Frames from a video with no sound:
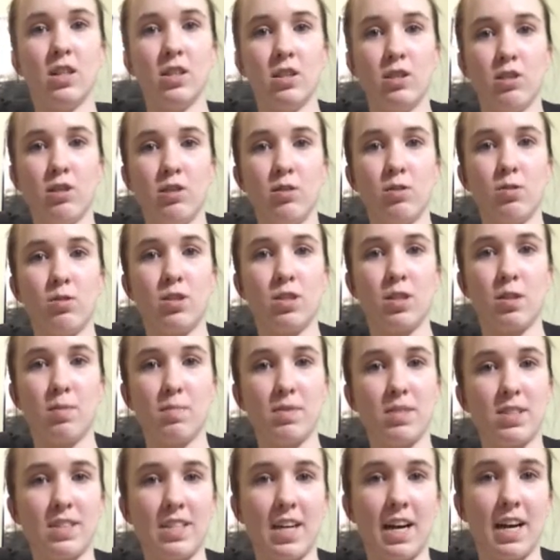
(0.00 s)
Zeus, and
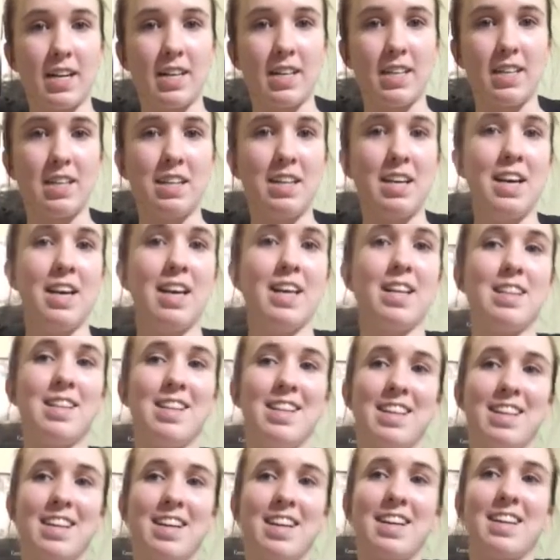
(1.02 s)
Poseidon,
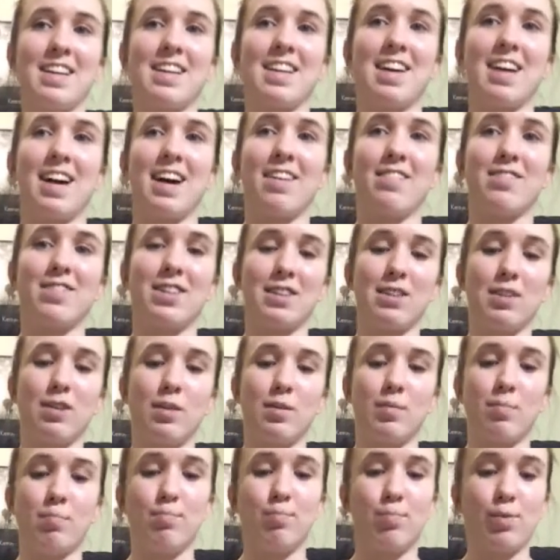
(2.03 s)
they like have their
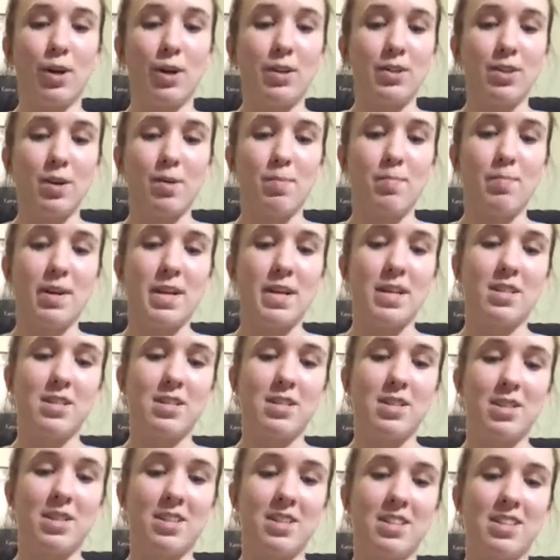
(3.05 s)
little brother
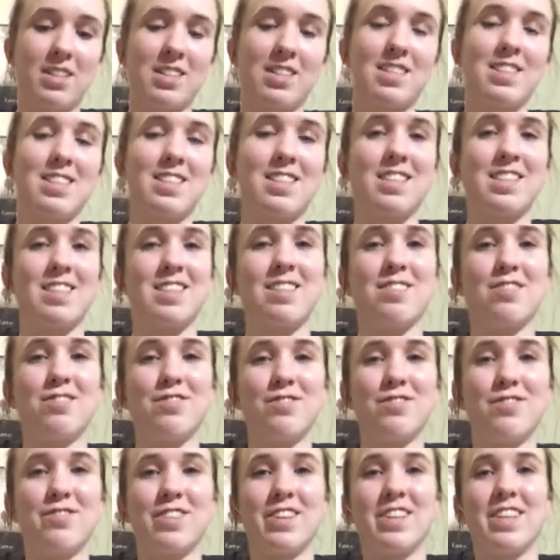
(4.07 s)
banter and it's so
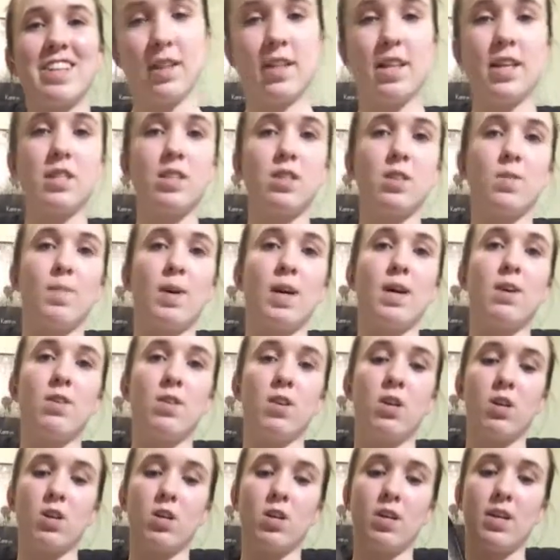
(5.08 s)
funny. That's about
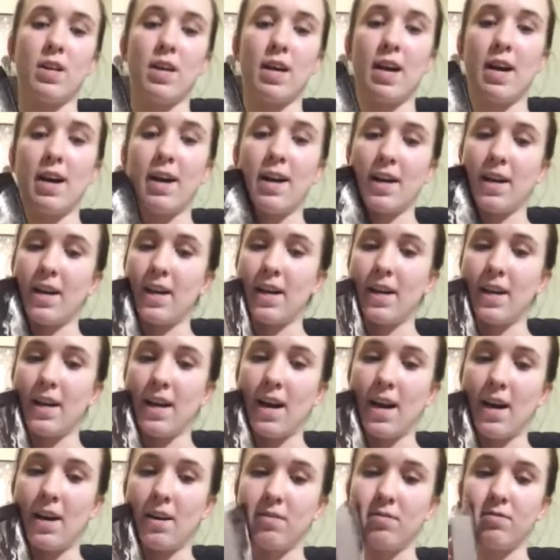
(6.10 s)
all I
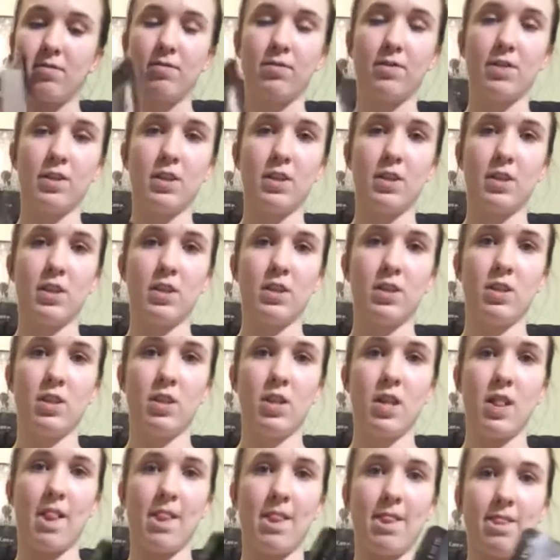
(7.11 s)
have for
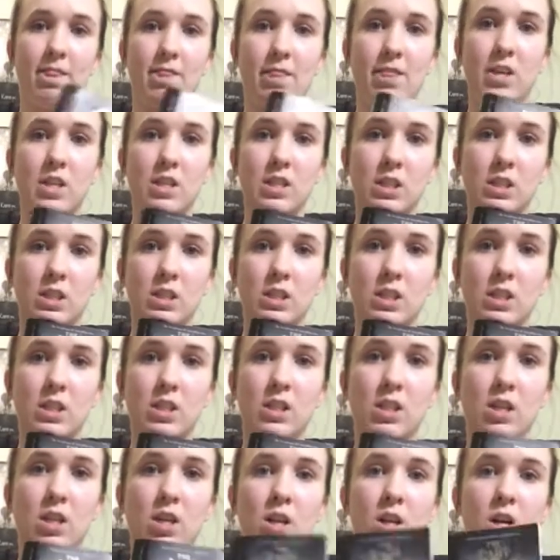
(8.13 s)

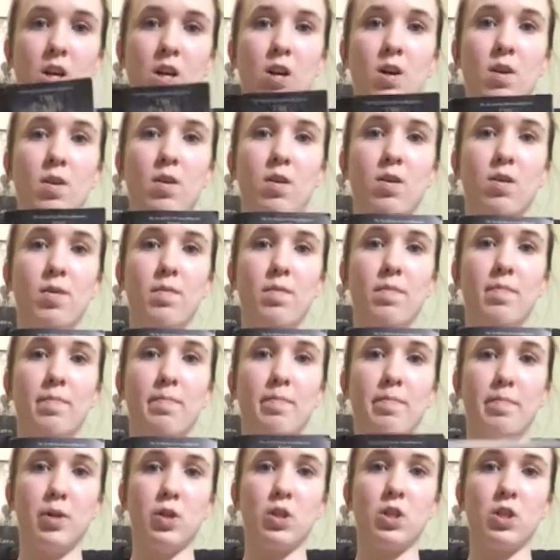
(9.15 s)
this
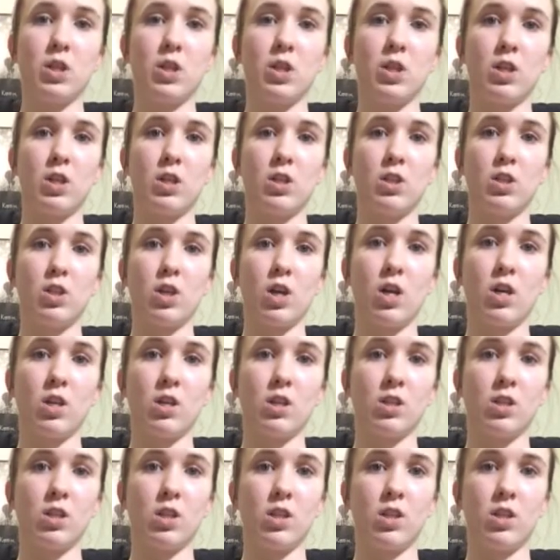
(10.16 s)
book
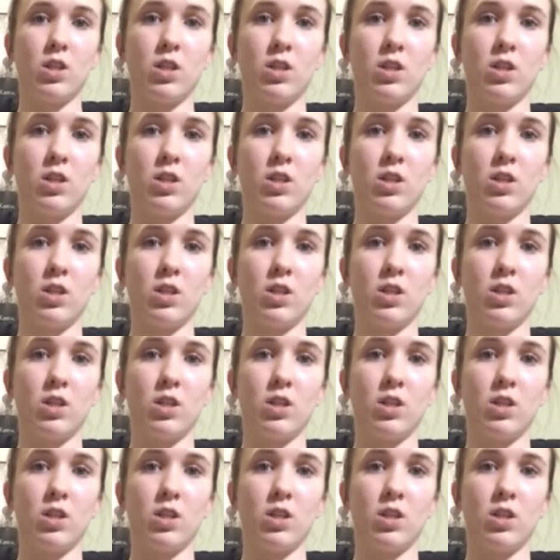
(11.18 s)
talk.